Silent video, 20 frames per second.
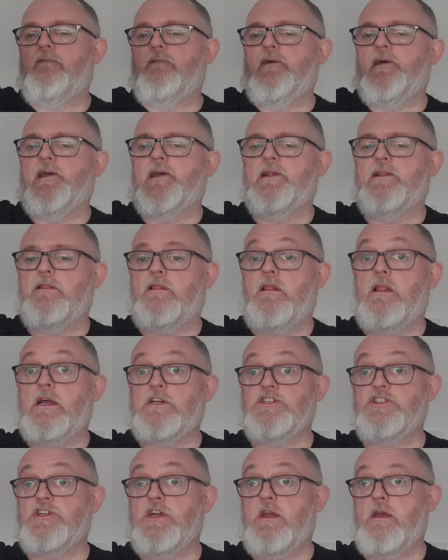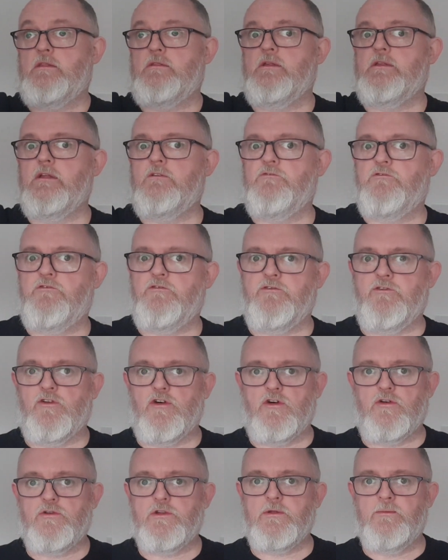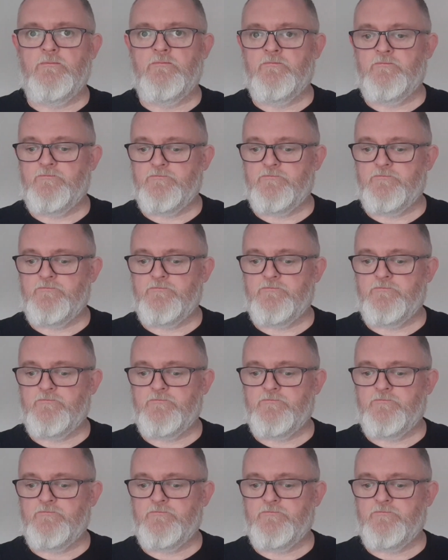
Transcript: last year. They did 4 of them,